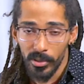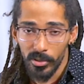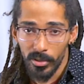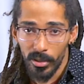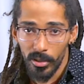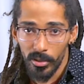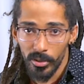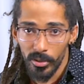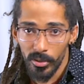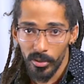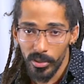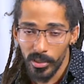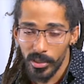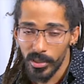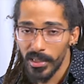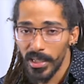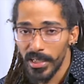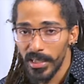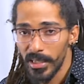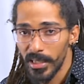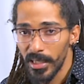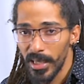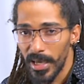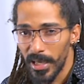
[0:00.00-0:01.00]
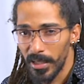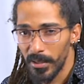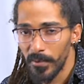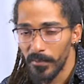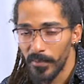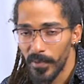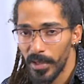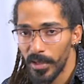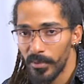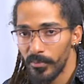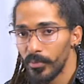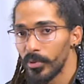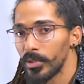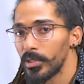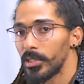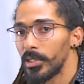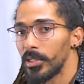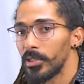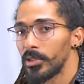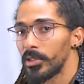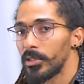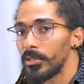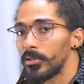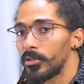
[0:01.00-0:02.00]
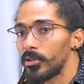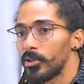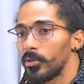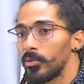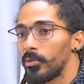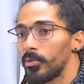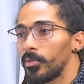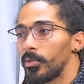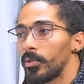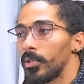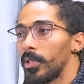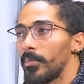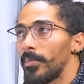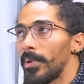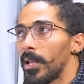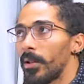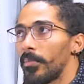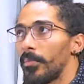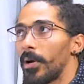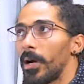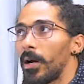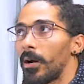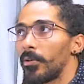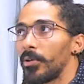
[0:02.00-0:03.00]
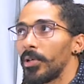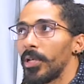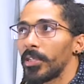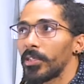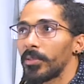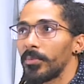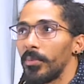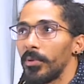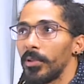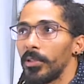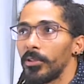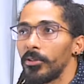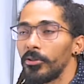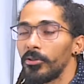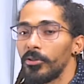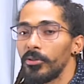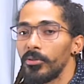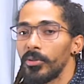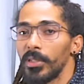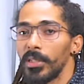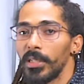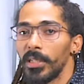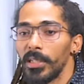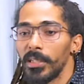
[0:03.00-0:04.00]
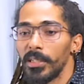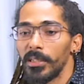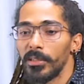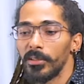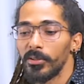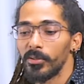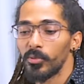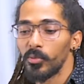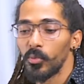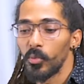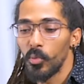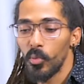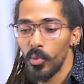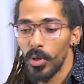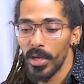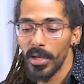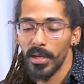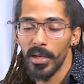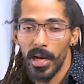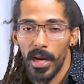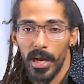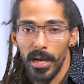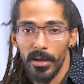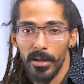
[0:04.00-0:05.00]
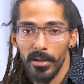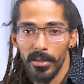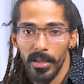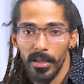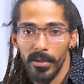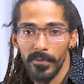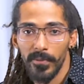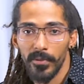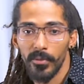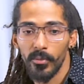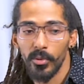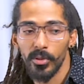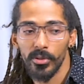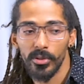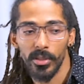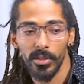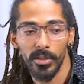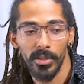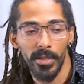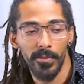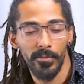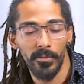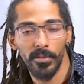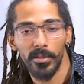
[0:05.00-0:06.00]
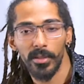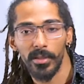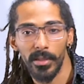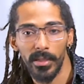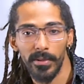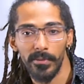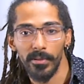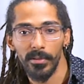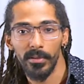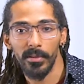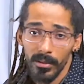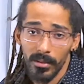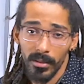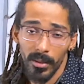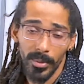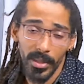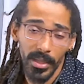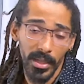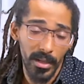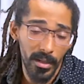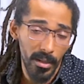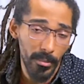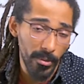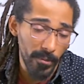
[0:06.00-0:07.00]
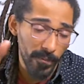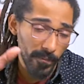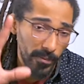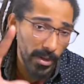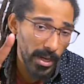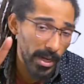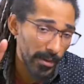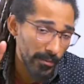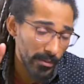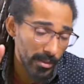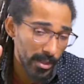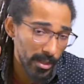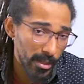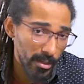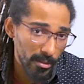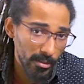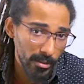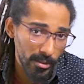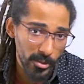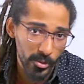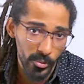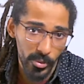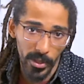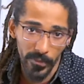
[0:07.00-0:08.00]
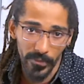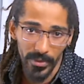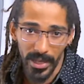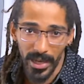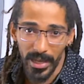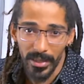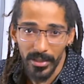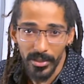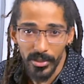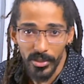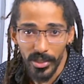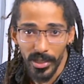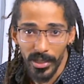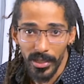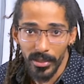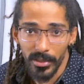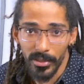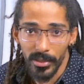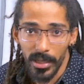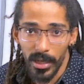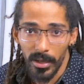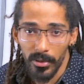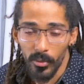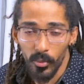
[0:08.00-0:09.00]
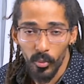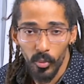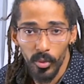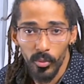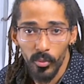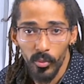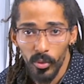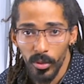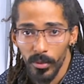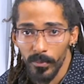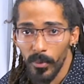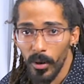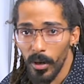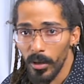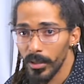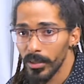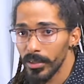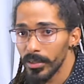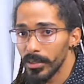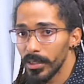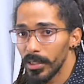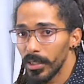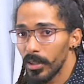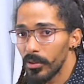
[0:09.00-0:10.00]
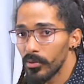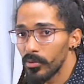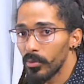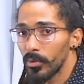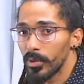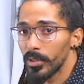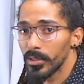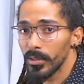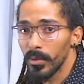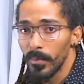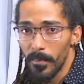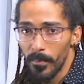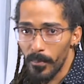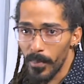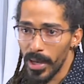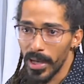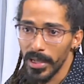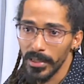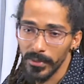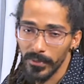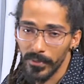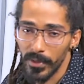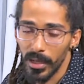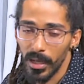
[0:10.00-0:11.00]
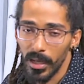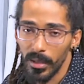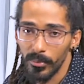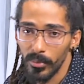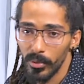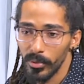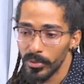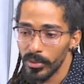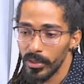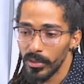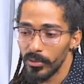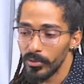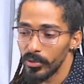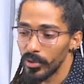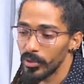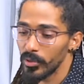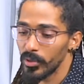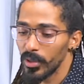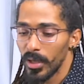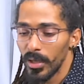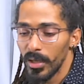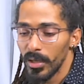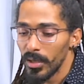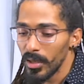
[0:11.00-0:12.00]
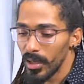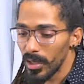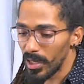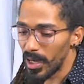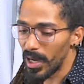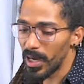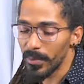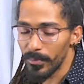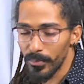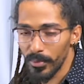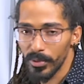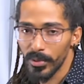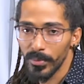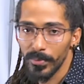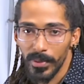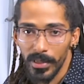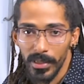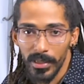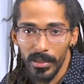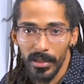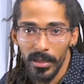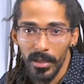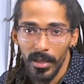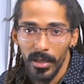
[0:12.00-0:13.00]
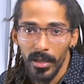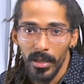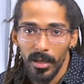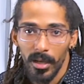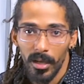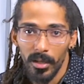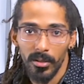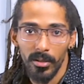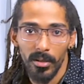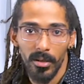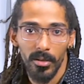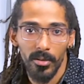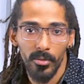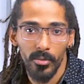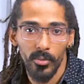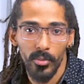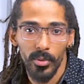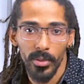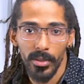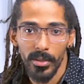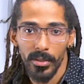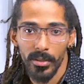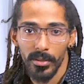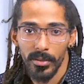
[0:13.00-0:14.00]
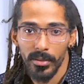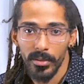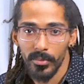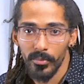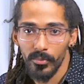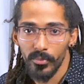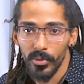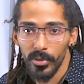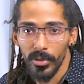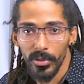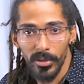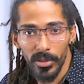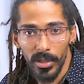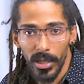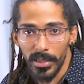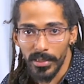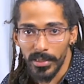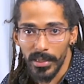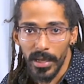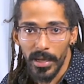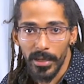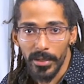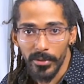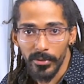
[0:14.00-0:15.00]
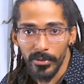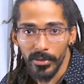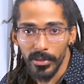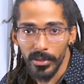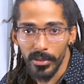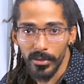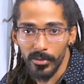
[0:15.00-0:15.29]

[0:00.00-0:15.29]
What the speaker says: also a slightly elevated precision, so the amount of power he has to put into it is way higher than if it was a level to level. Coming in at number 5 today on our list, we have Kalen Chen down in Woodward Park City, throwing some massive combos that are just hyper speed, along with some pretty nice accuracy as